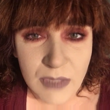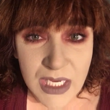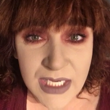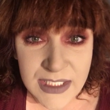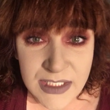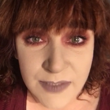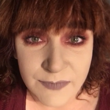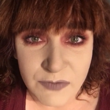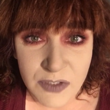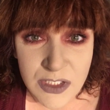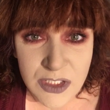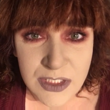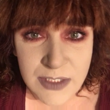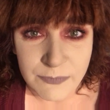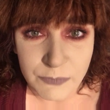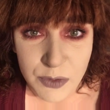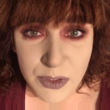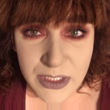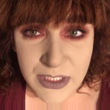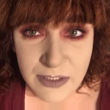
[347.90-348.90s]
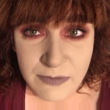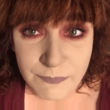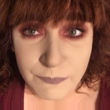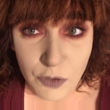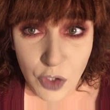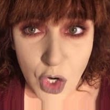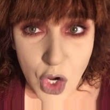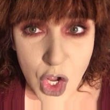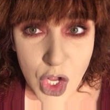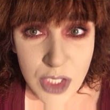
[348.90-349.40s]
It's a victory
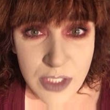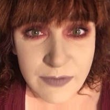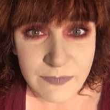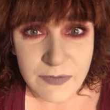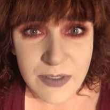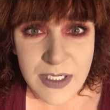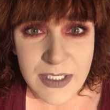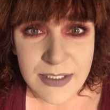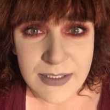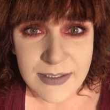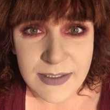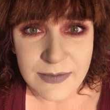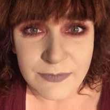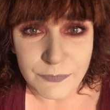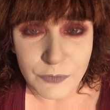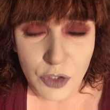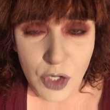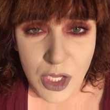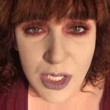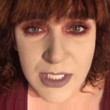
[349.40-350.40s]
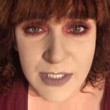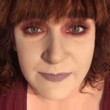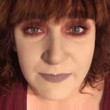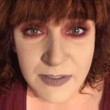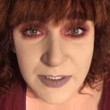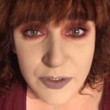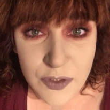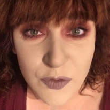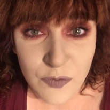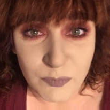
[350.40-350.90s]
for all of us. For all of
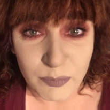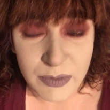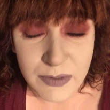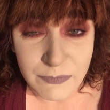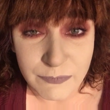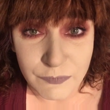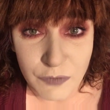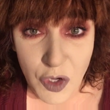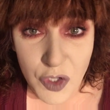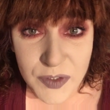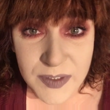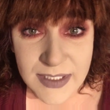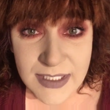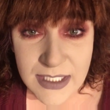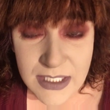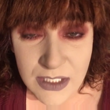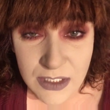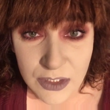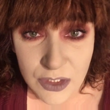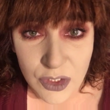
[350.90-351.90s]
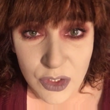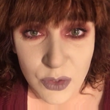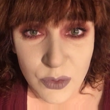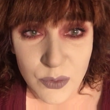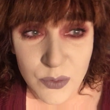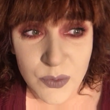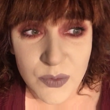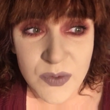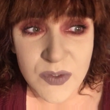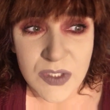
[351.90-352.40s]
us who've been falsely
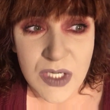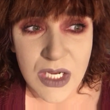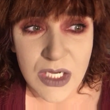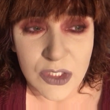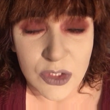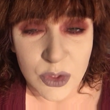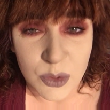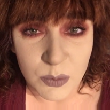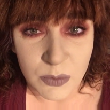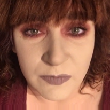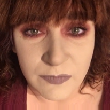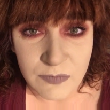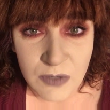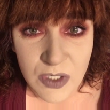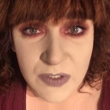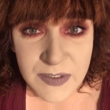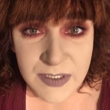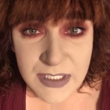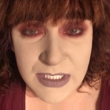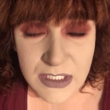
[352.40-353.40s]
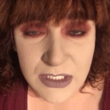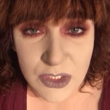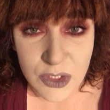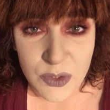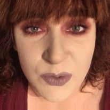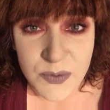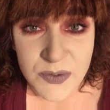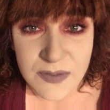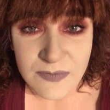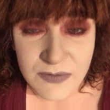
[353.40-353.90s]
accused. You were falsely
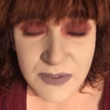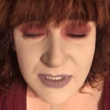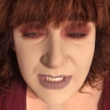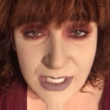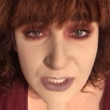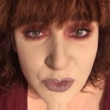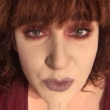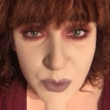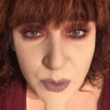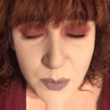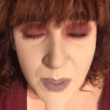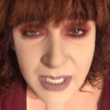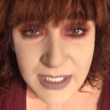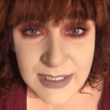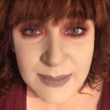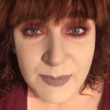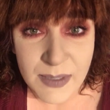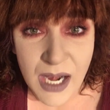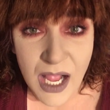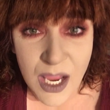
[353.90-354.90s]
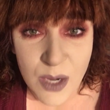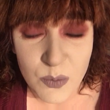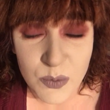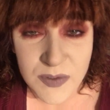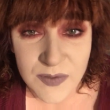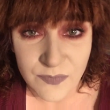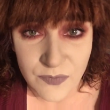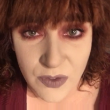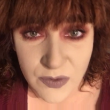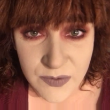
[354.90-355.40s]
accused of sexual harassment. I
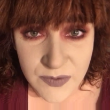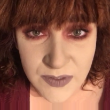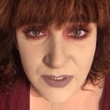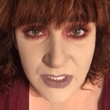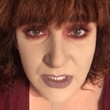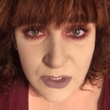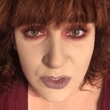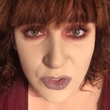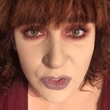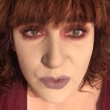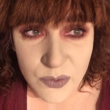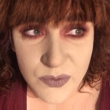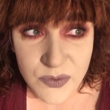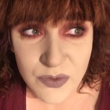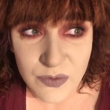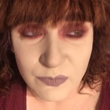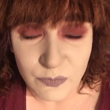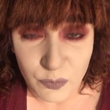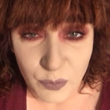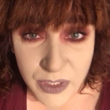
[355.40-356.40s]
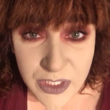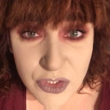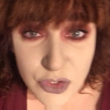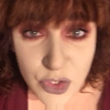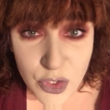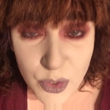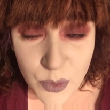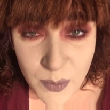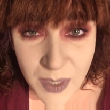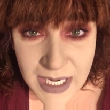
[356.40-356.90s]
was falsely accused of
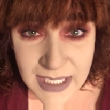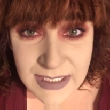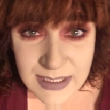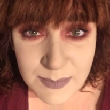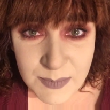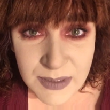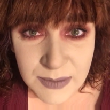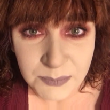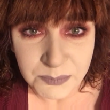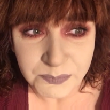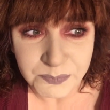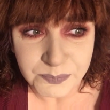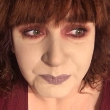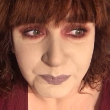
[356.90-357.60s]
racial harassment.